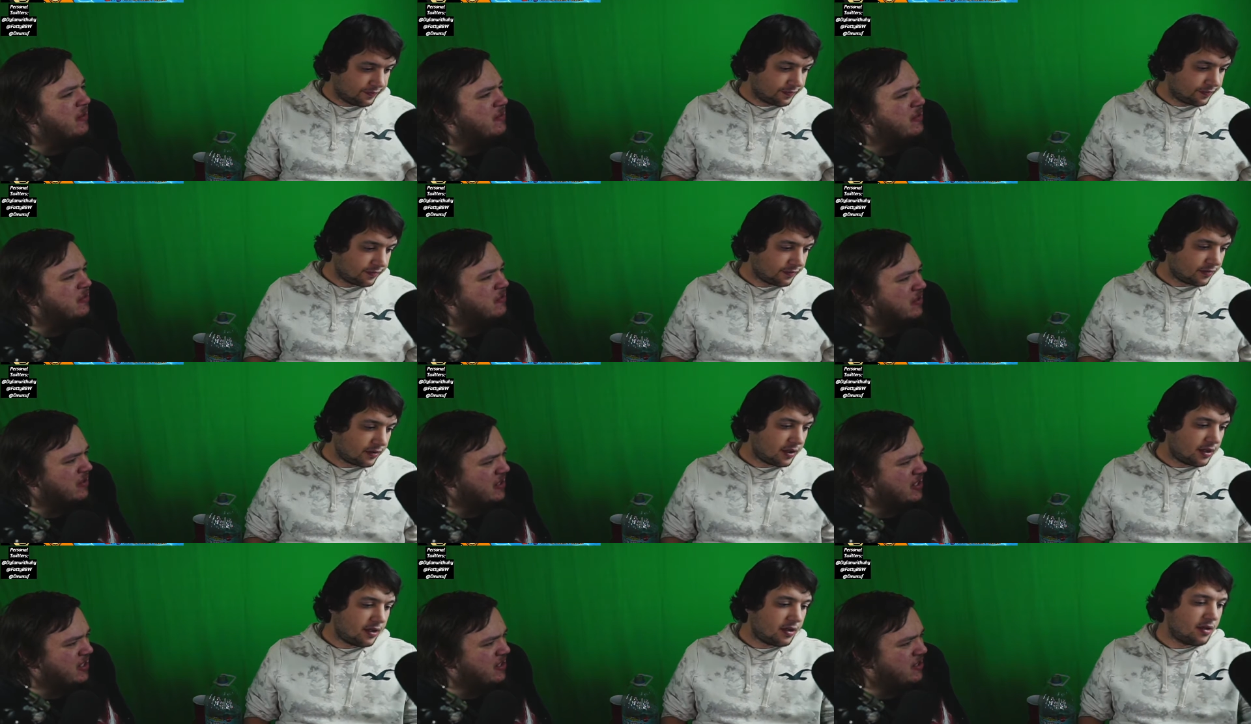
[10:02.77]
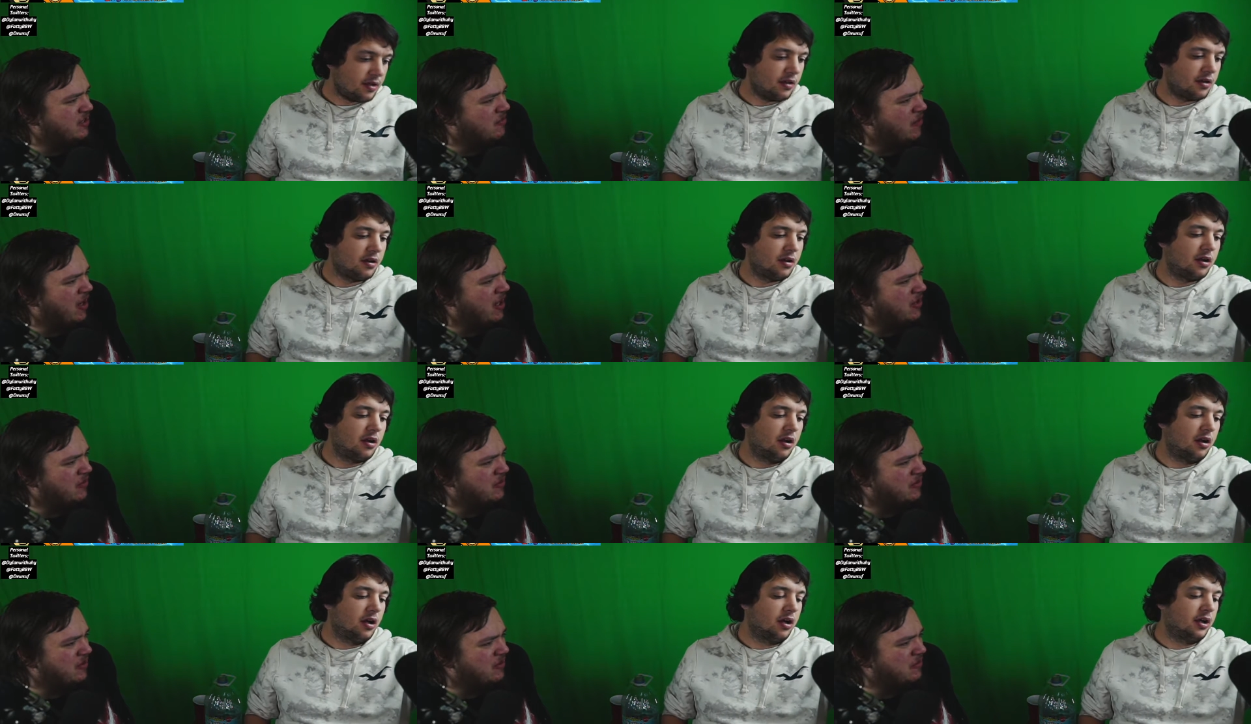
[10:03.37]
Speaker 1: able to at least
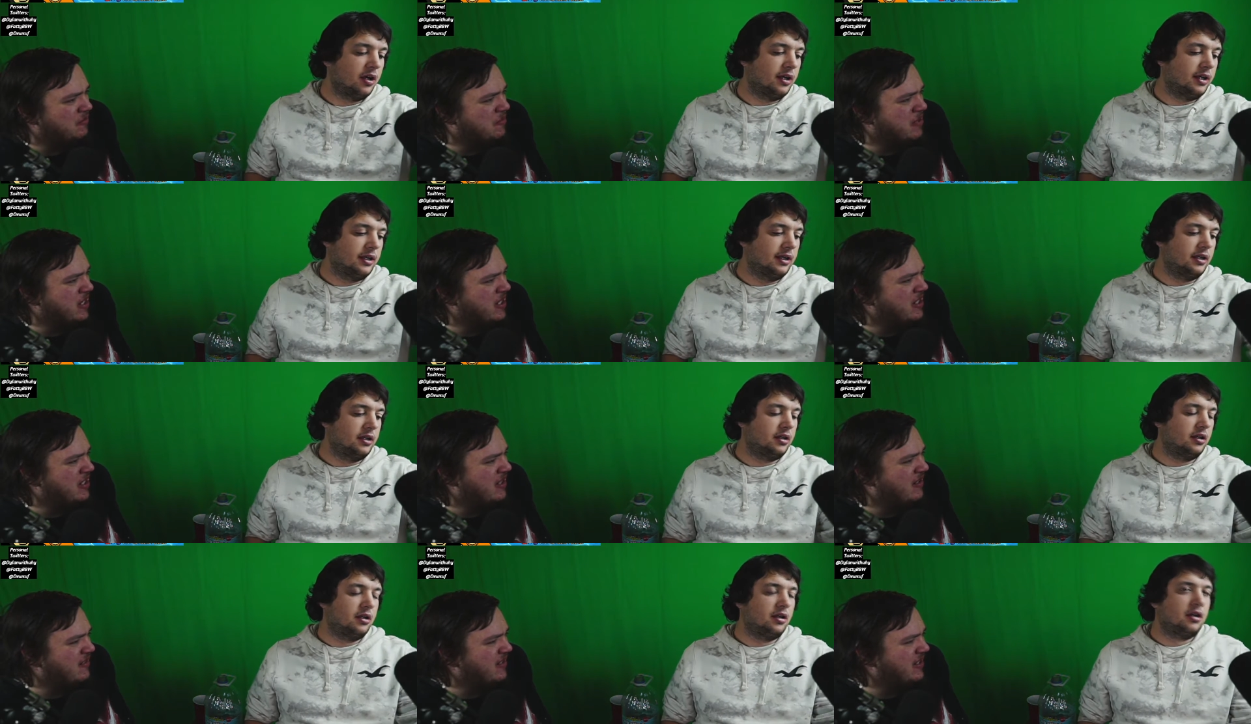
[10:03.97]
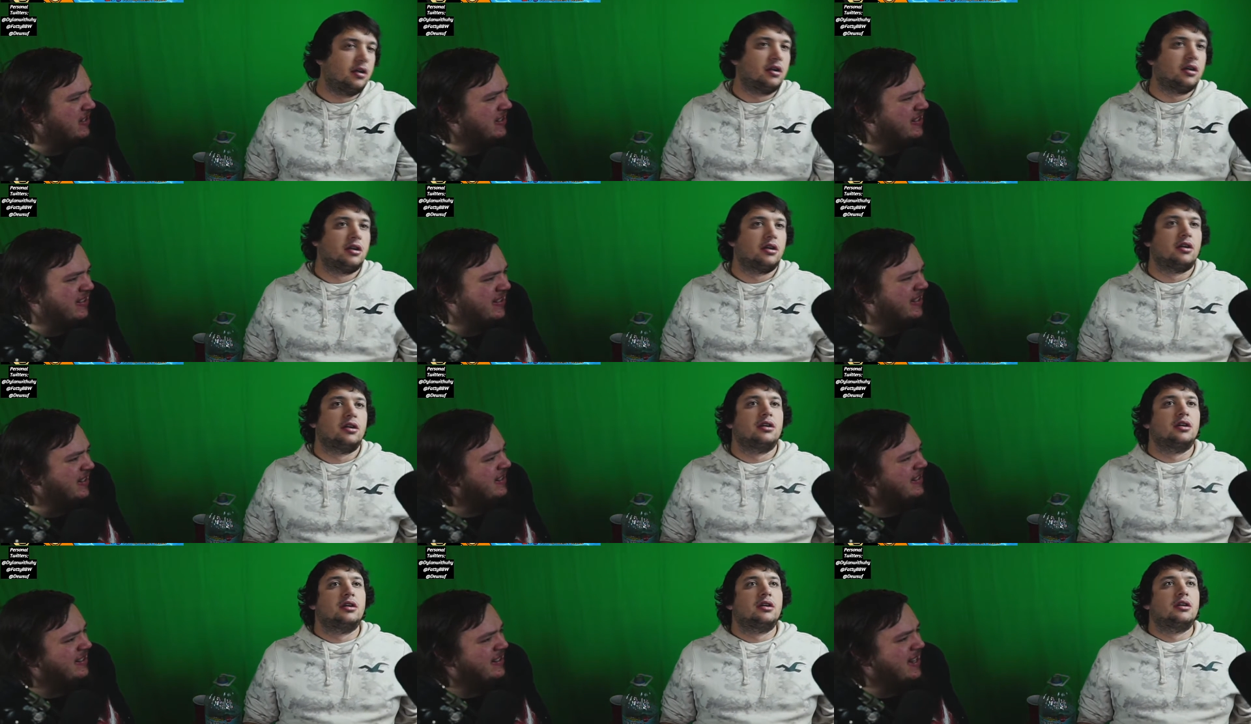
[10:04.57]
swallow a little piece of it.
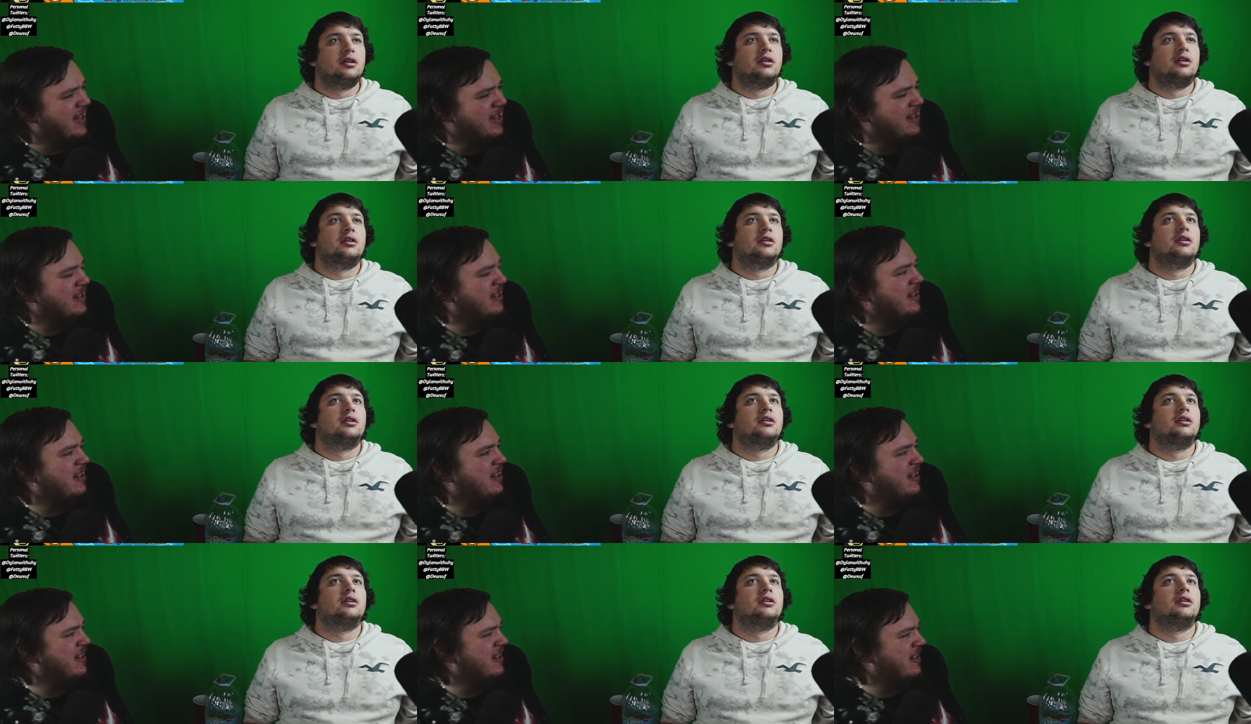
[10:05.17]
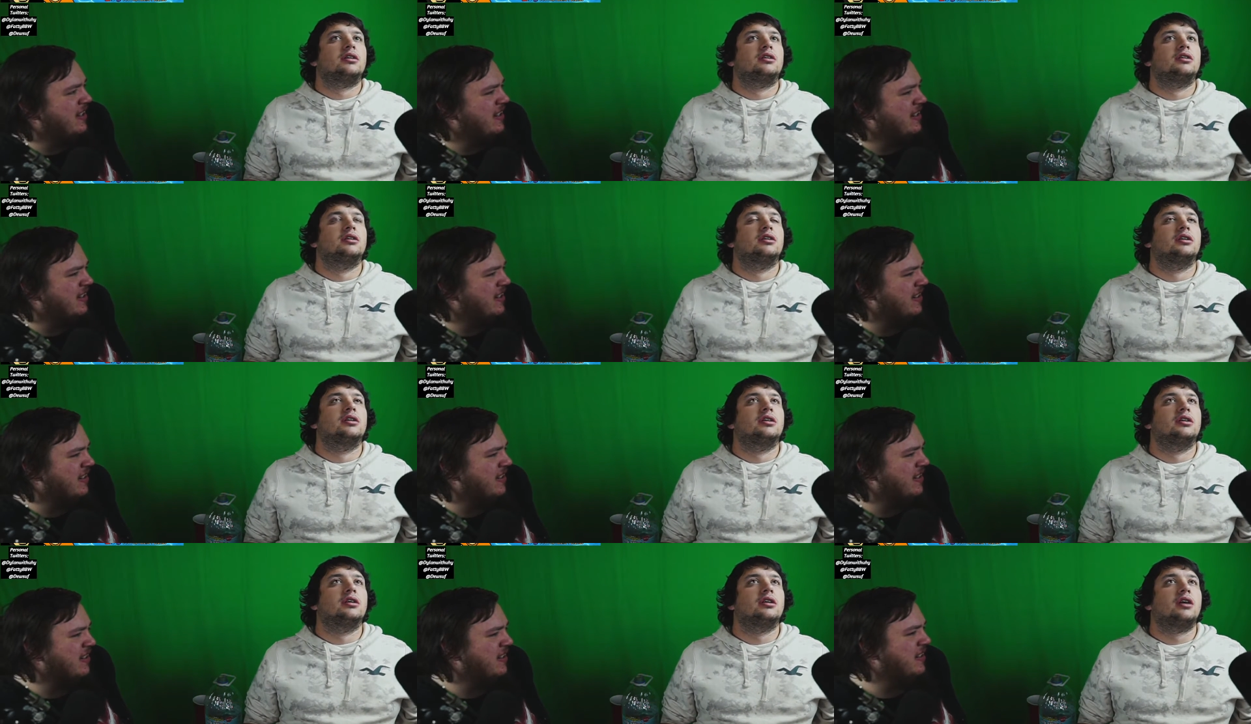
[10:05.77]
Nah.
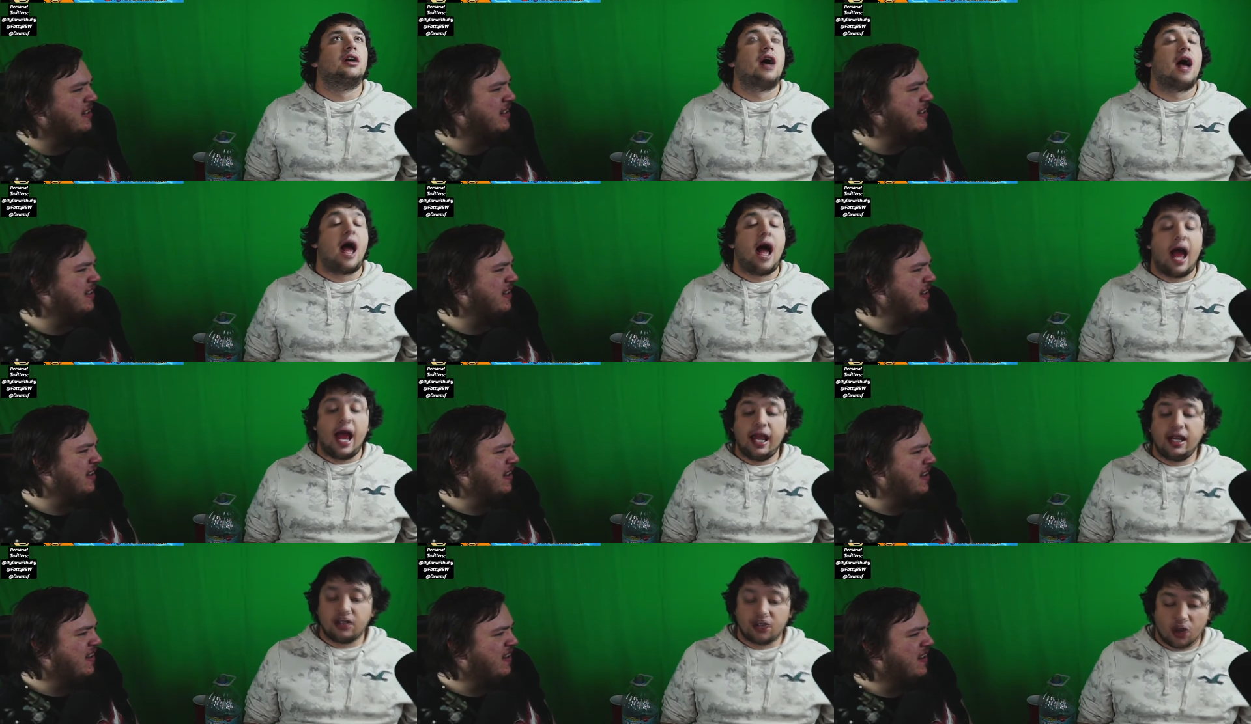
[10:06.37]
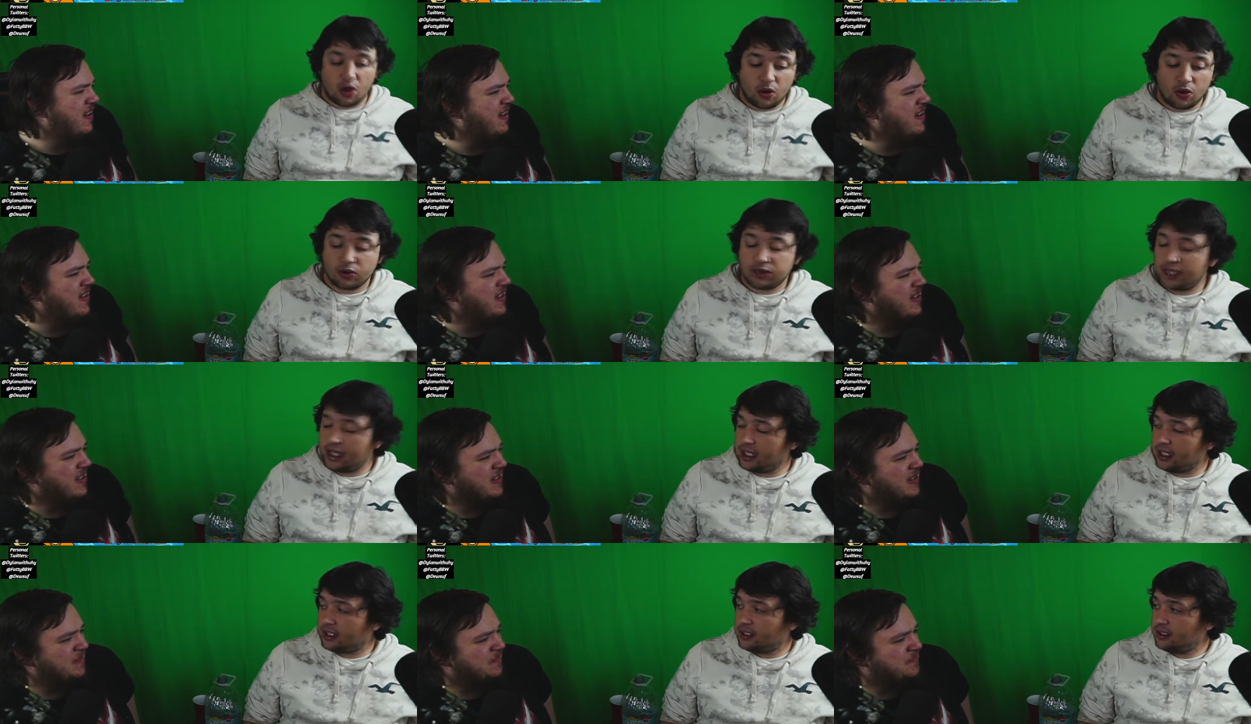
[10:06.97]
Uh-uh.
Speaker 2: I ate the
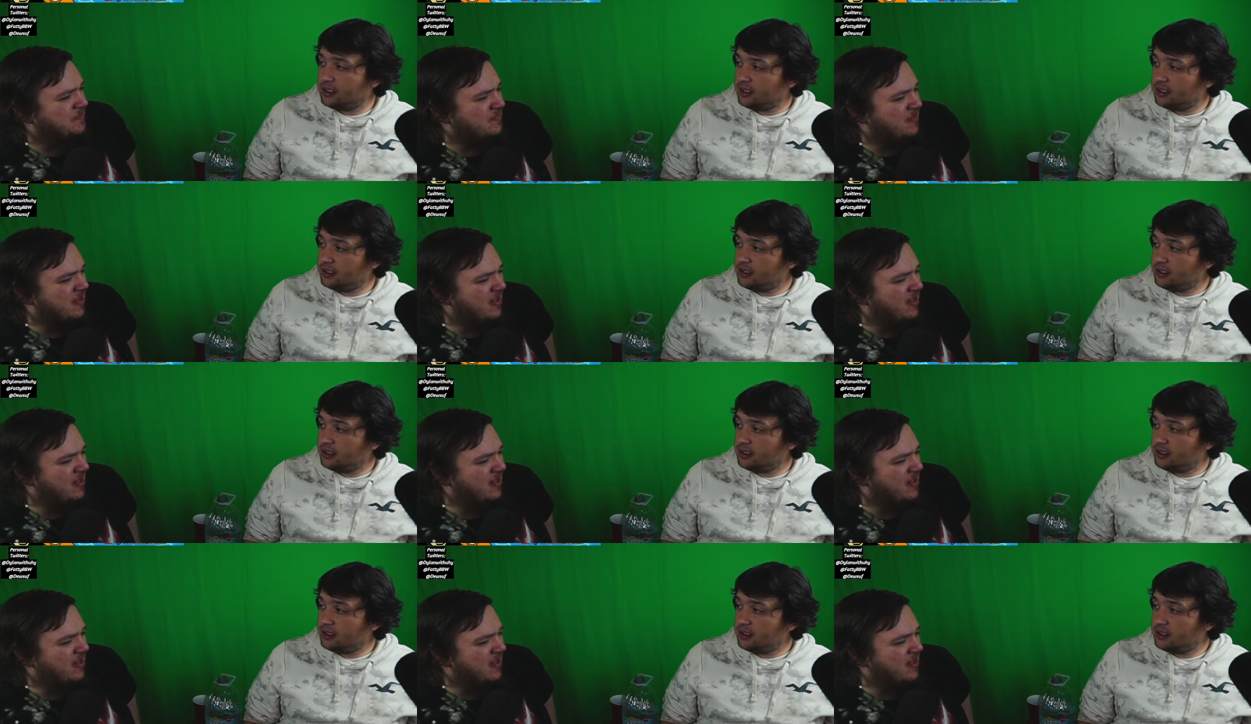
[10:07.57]
whole thing.